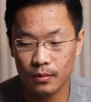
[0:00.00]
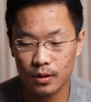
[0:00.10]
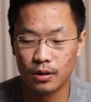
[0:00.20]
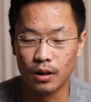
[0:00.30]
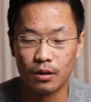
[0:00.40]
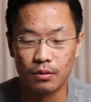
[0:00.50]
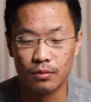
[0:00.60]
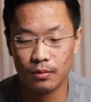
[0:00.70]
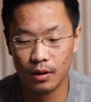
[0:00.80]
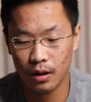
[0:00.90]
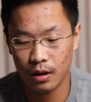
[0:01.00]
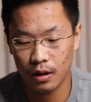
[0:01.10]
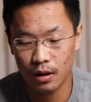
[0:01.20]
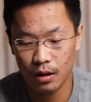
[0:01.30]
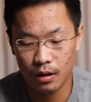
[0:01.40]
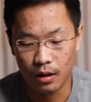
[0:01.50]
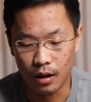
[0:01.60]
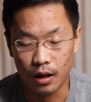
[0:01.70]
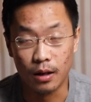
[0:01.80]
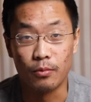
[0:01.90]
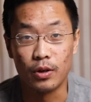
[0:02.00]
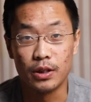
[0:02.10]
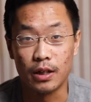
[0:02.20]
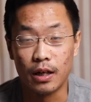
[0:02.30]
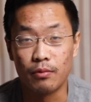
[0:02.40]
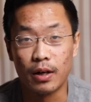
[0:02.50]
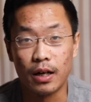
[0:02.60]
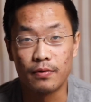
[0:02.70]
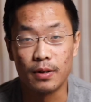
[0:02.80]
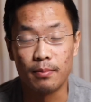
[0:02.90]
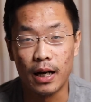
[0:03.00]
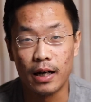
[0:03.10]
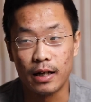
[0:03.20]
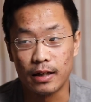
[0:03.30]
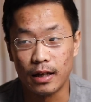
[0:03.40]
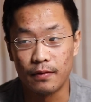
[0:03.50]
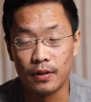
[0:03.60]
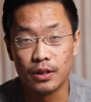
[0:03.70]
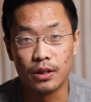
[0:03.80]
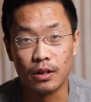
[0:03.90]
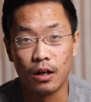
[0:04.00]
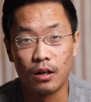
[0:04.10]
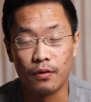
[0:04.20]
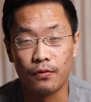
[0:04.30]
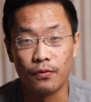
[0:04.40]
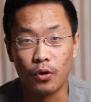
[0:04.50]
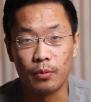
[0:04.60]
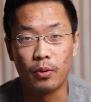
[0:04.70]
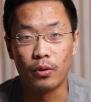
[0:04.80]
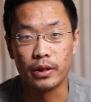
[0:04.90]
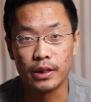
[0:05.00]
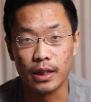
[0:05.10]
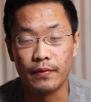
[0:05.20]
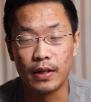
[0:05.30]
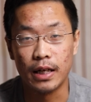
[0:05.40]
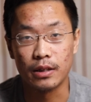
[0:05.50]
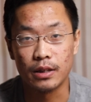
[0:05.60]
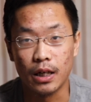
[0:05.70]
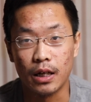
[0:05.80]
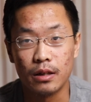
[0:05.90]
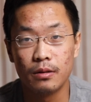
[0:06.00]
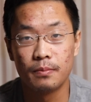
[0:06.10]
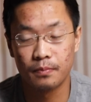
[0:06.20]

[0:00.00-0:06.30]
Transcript: So, once again, right off the bat, I gave this cigar a 4.7 out of 10.